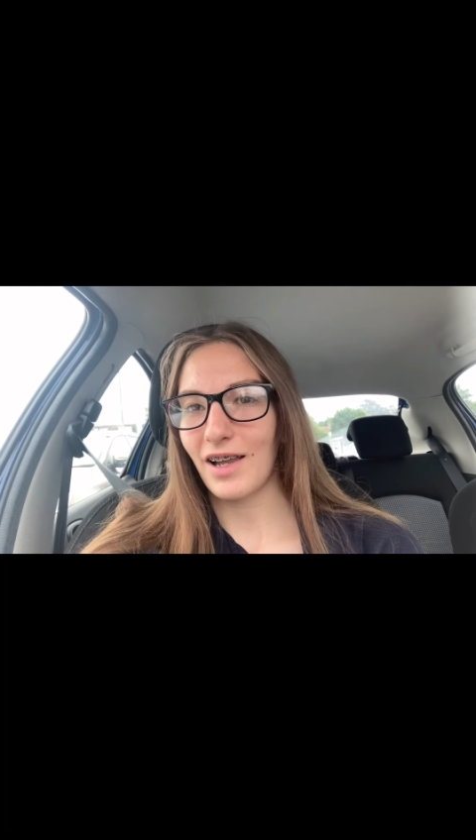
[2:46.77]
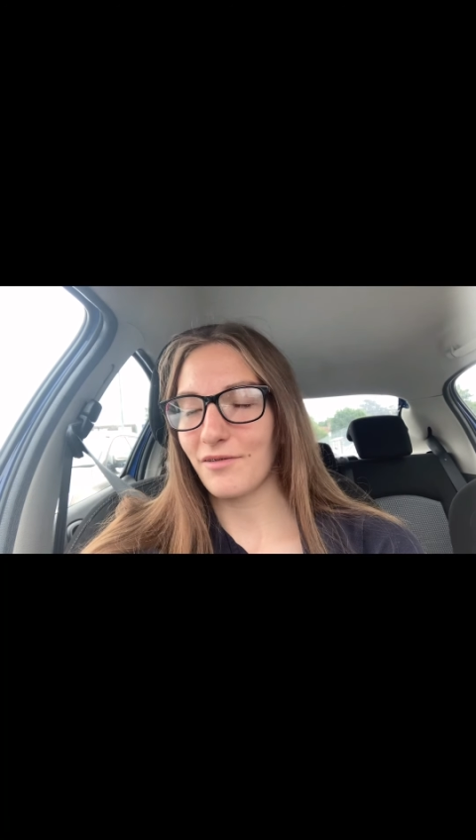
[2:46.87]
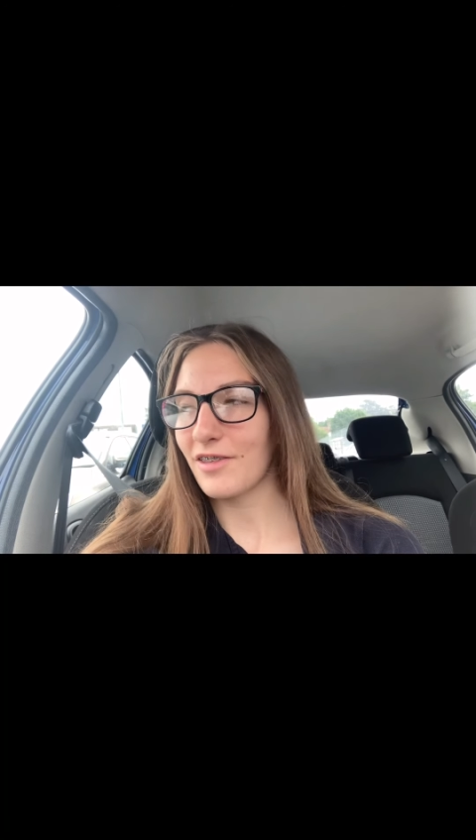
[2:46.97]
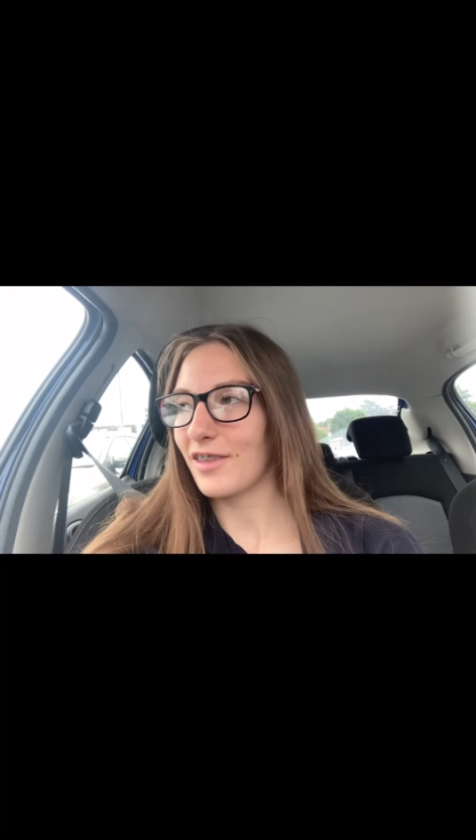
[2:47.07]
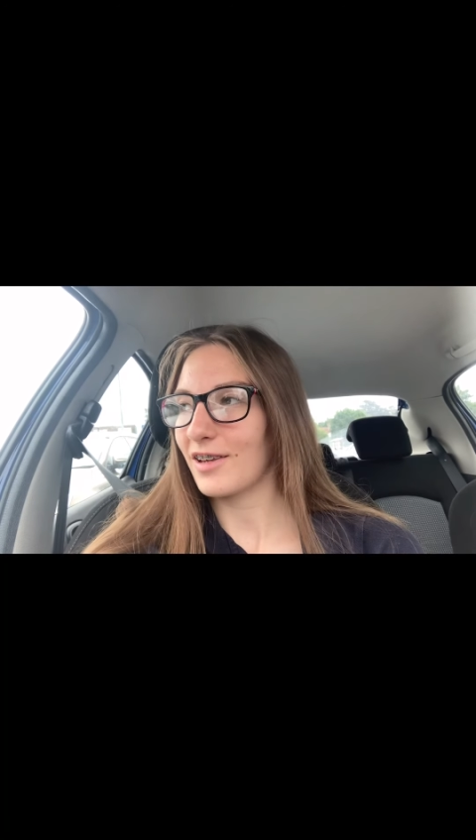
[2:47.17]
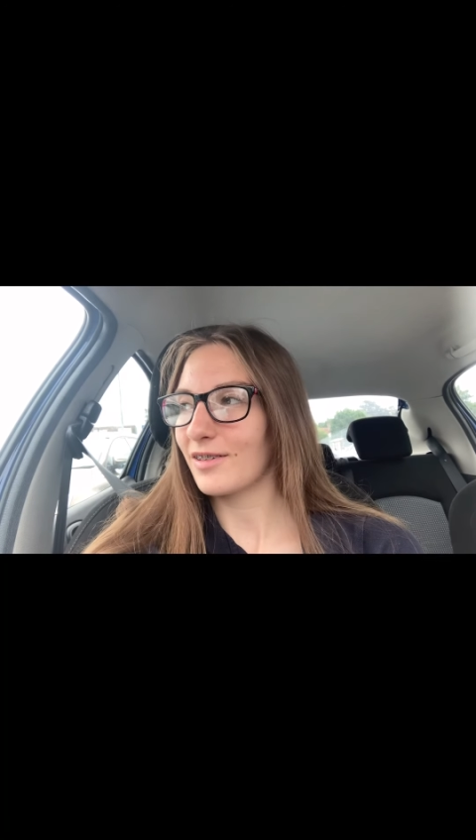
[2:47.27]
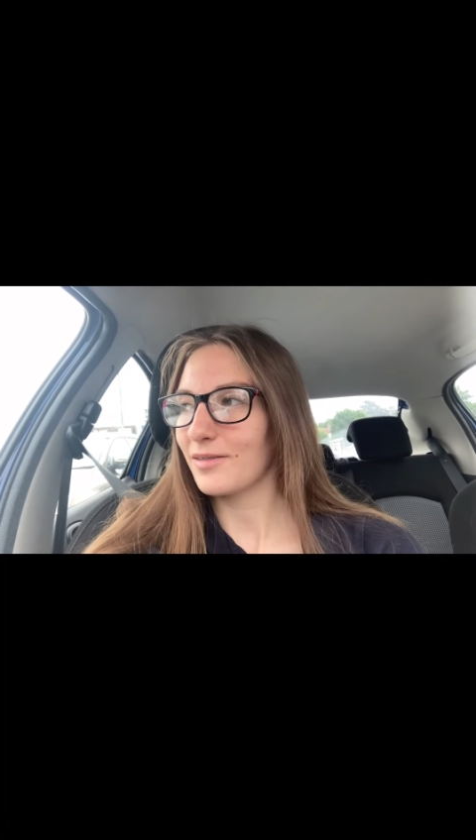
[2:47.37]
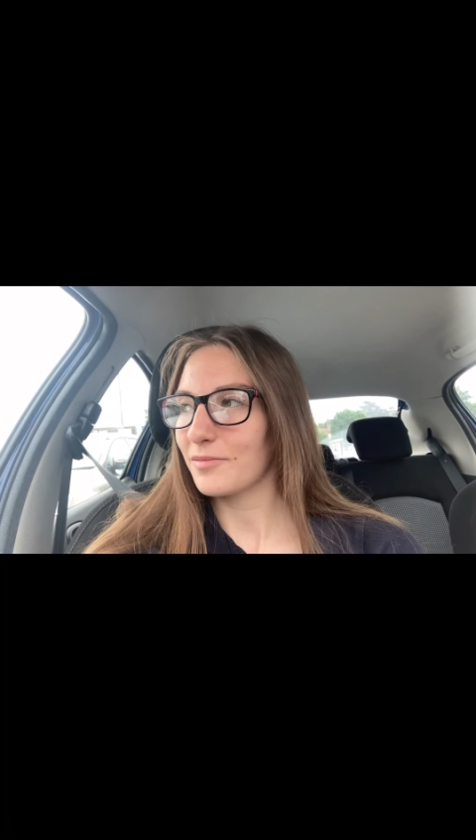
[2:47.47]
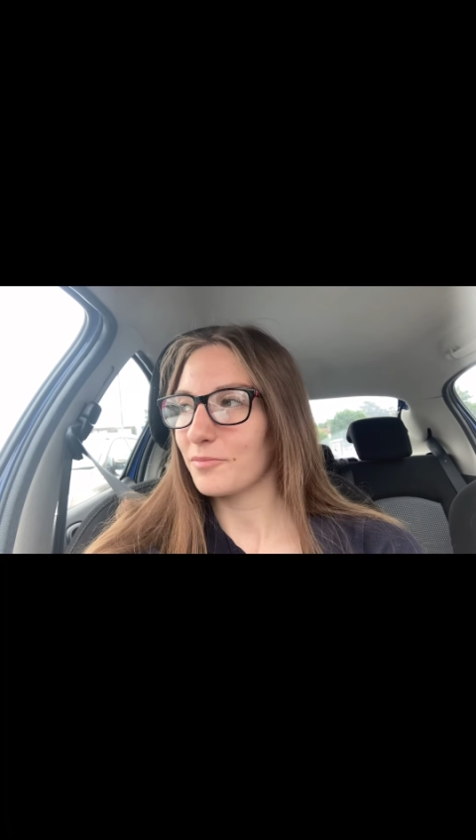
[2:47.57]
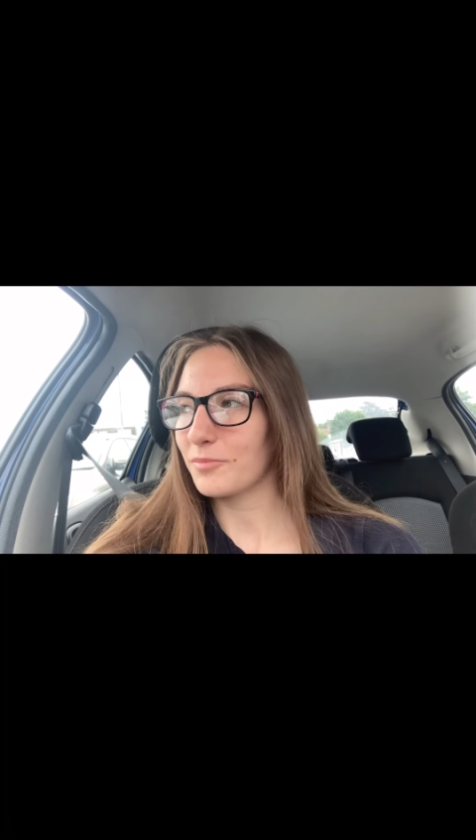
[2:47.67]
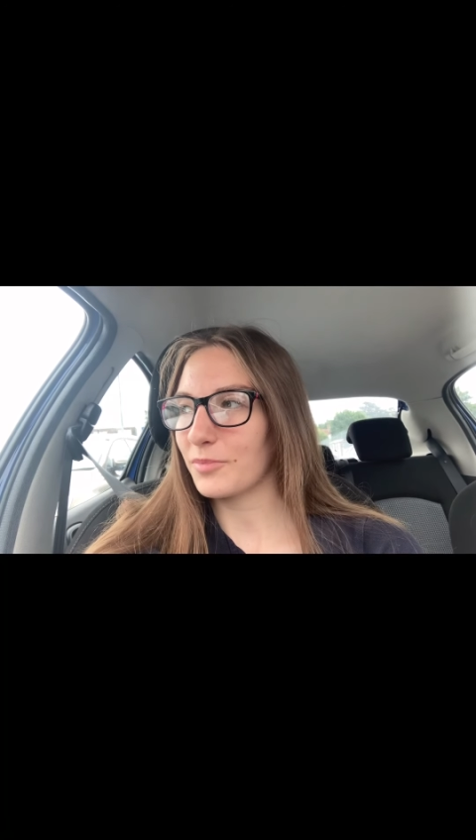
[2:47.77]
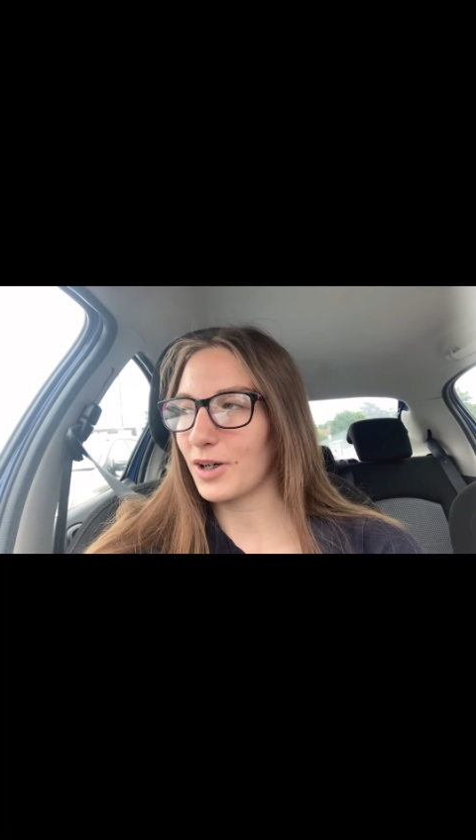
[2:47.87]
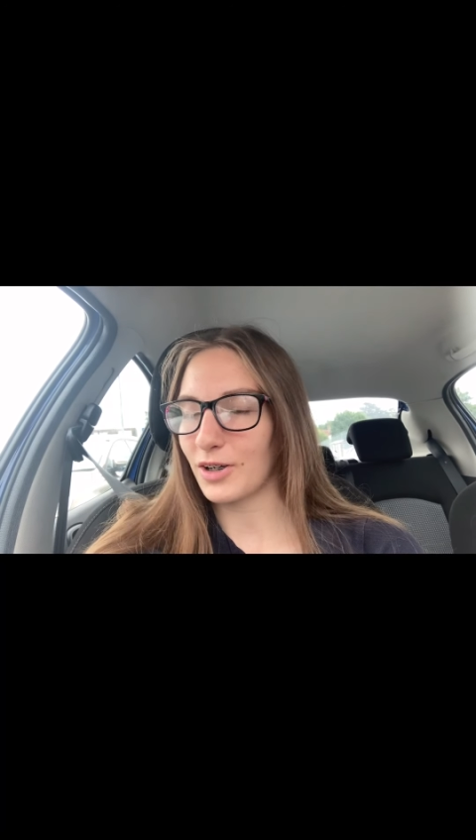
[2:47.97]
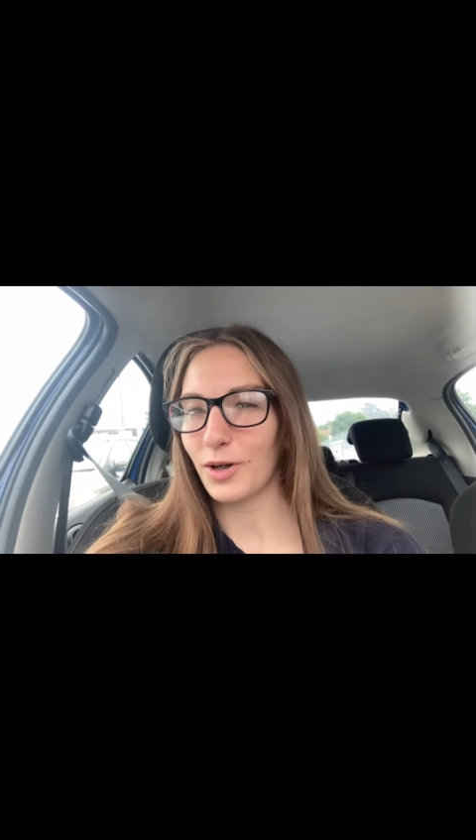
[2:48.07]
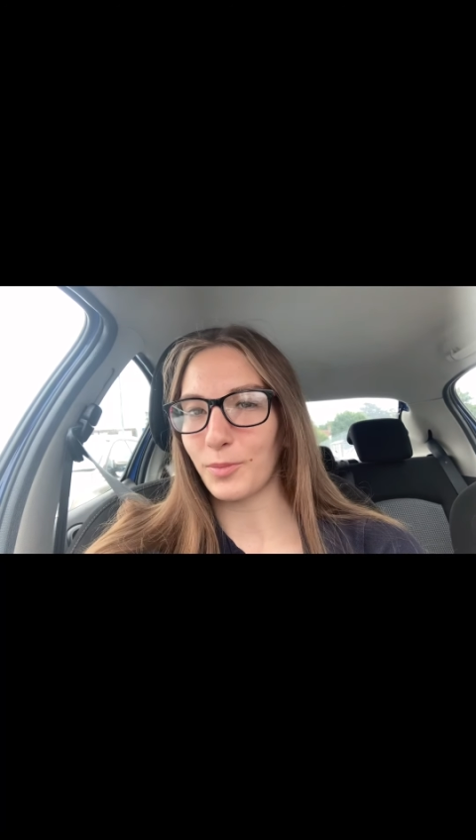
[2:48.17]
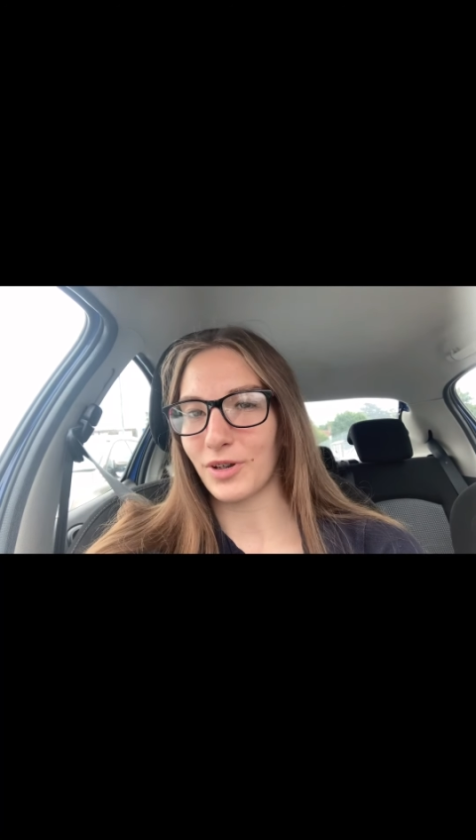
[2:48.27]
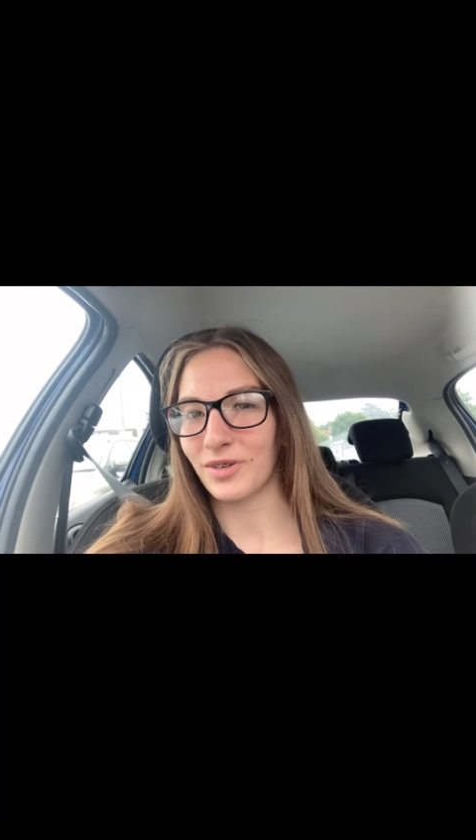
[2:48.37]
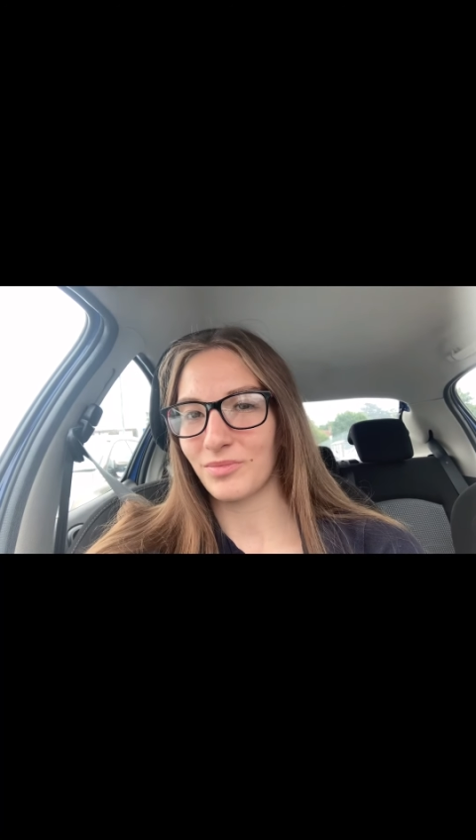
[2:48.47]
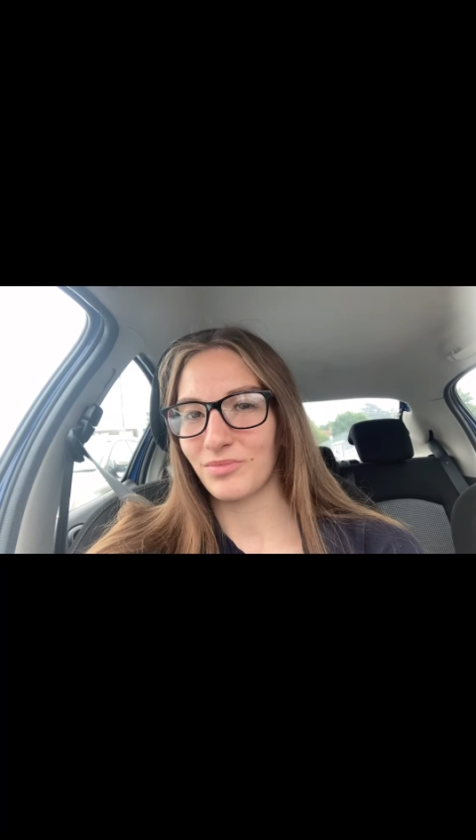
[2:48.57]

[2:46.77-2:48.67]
everything but a number,